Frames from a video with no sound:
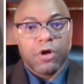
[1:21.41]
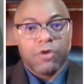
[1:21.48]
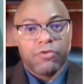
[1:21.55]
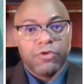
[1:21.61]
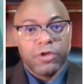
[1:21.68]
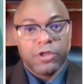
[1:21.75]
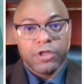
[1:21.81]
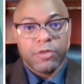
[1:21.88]
are
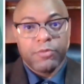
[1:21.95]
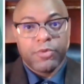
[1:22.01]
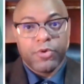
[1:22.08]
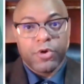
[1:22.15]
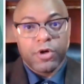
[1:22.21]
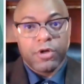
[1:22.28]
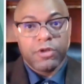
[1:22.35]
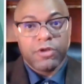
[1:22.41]
really
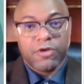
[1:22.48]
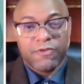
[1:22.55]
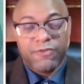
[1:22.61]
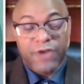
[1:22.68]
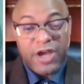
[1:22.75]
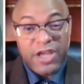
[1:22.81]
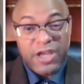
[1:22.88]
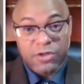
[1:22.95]
important, they're
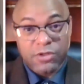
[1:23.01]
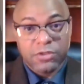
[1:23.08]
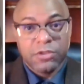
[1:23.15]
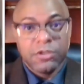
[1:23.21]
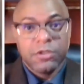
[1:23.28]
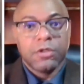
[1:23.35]
vital.